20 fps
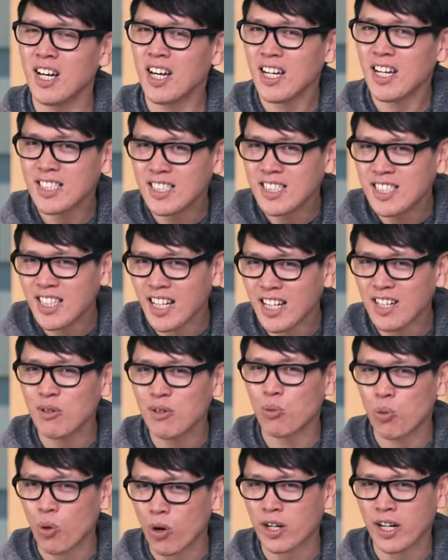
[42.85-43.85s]
It didn't
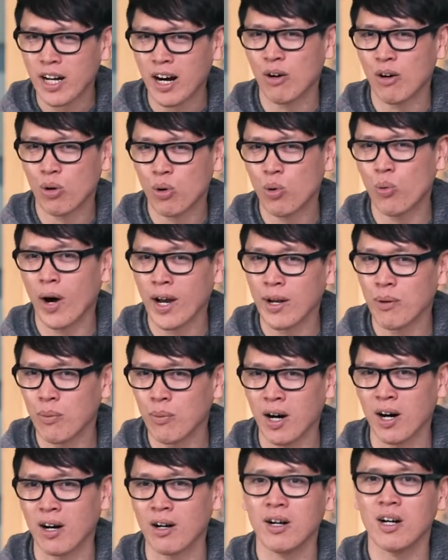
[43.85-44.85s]
work out quite
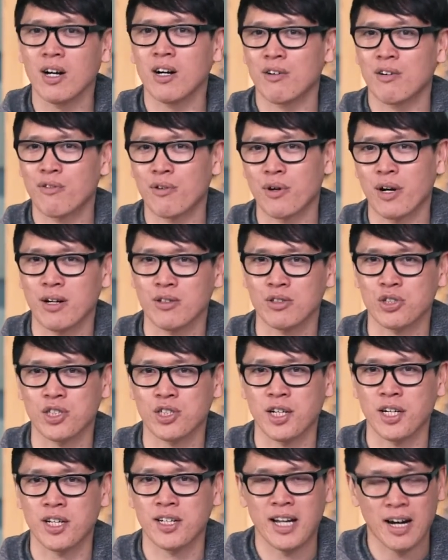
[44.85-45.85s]
well for LG.